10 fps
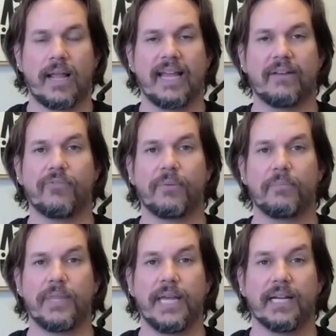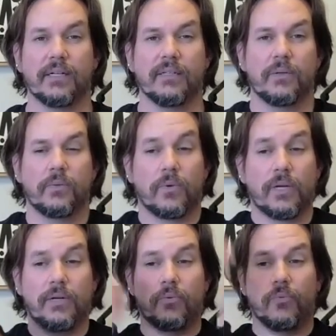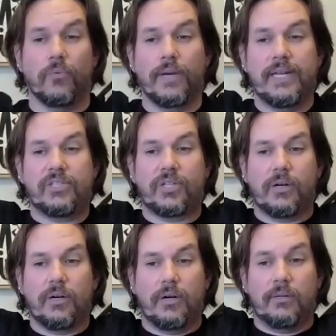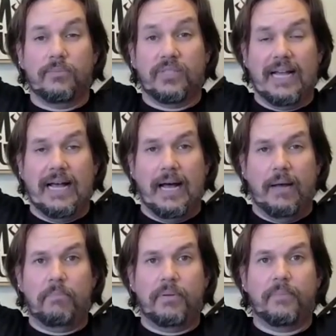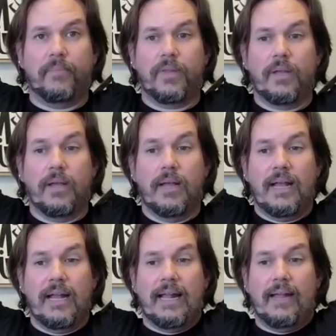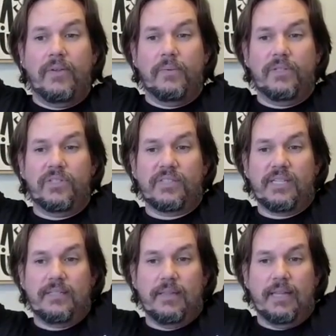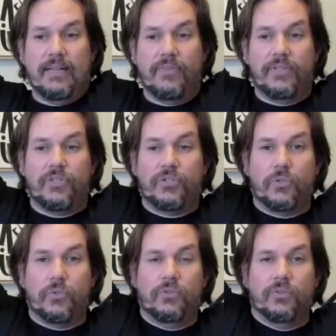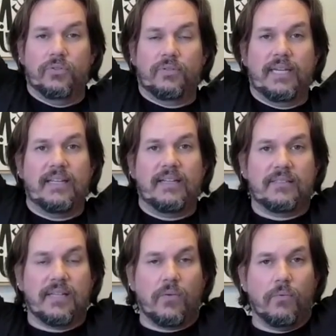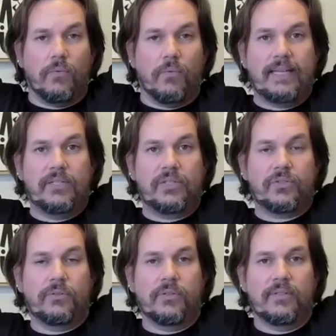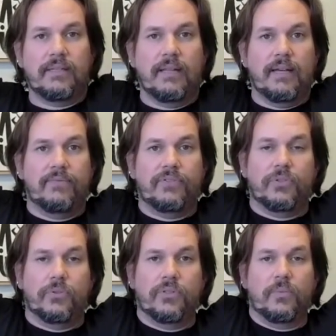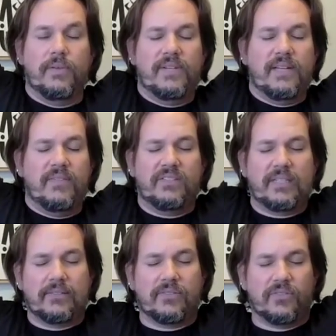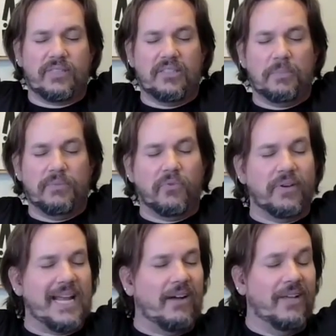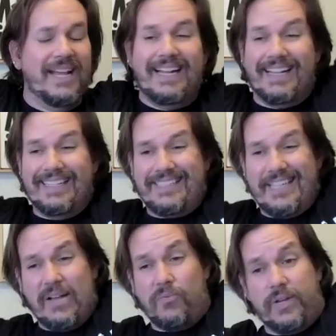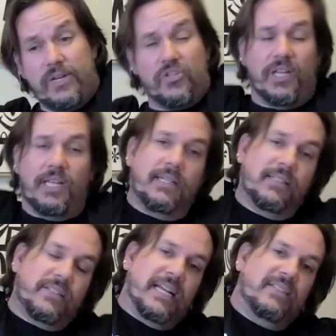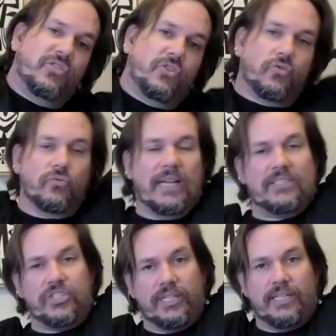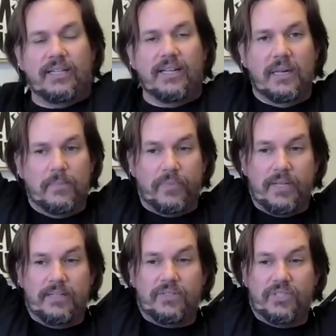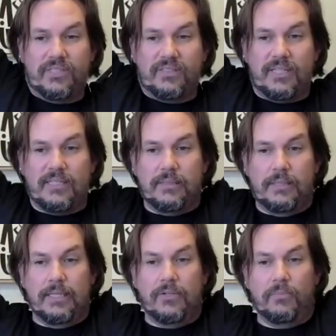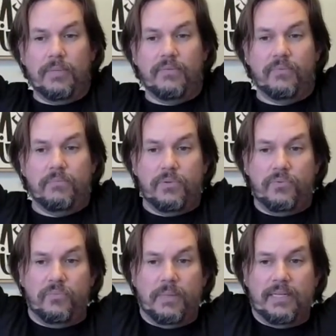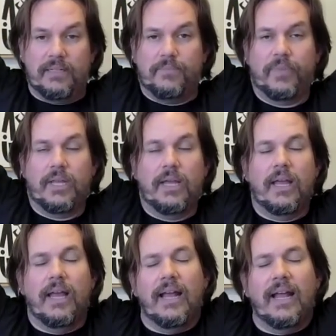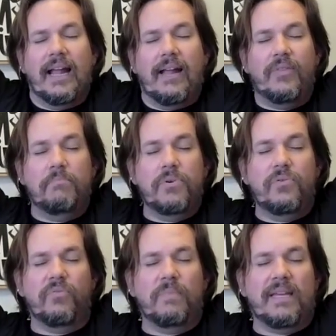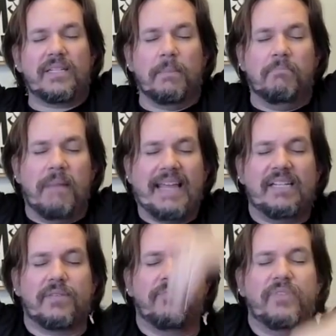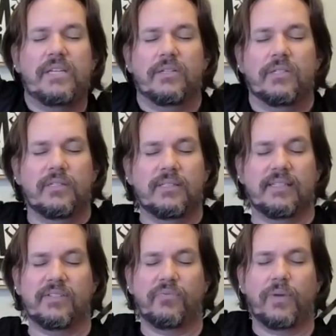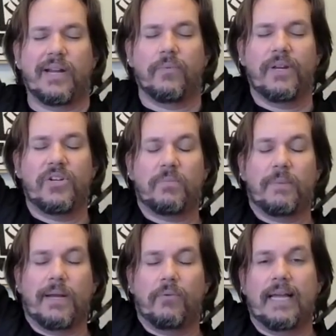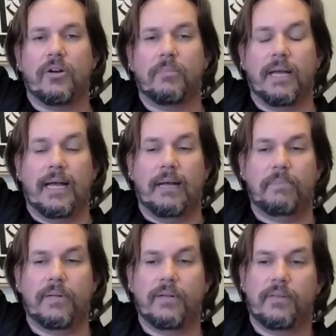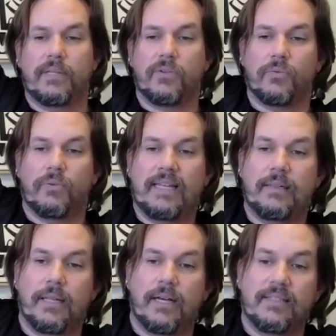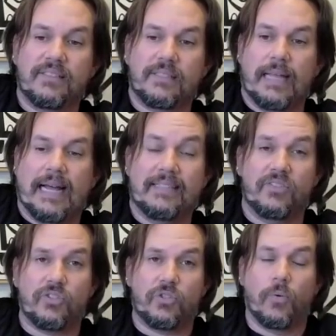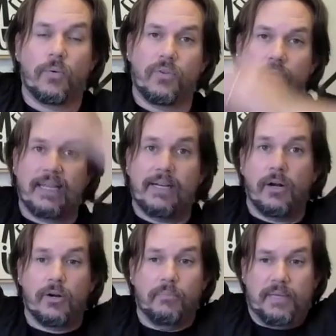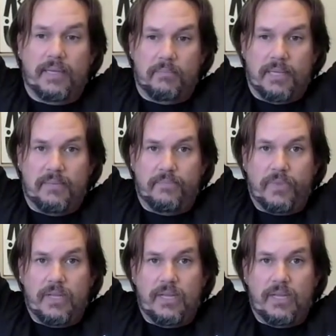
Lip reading: And from there, we're going to reach our arms up. And then we're just going to let the shoulders, right? And it's like right shoulder and left shoulder. And we've done this exercise before. Now, it's not reaching, it's not stretching, it's just like a little bit of movement. And the movement might feel as if when I reach my right arm up, that the right lung slides toward the right armpit a bit.